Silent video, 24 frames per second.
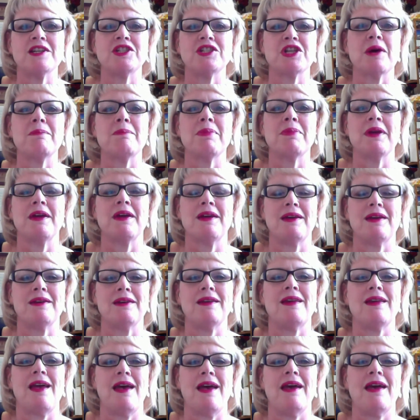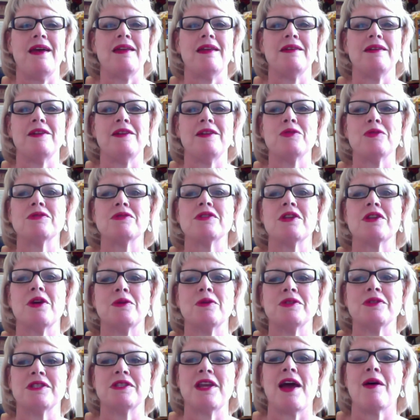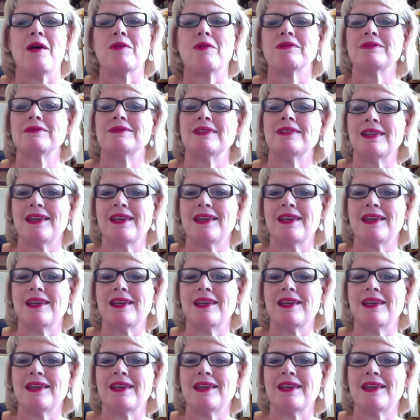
to jump in and use the notes now?